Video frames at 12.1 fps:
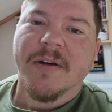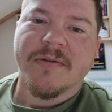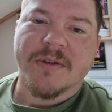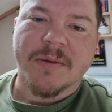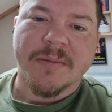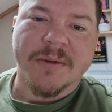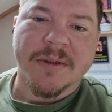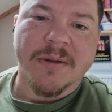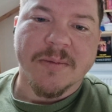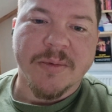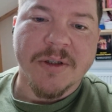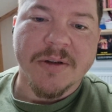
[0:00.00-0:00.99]
from
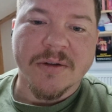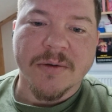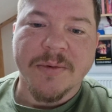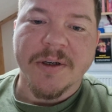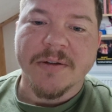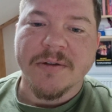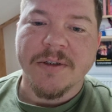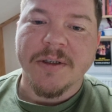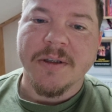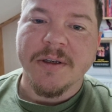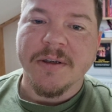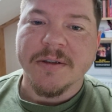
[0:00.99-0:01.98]
Printopia
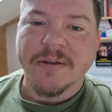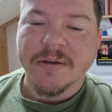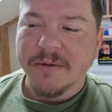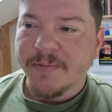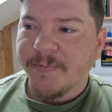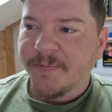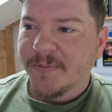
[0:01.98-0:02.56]
3D. So,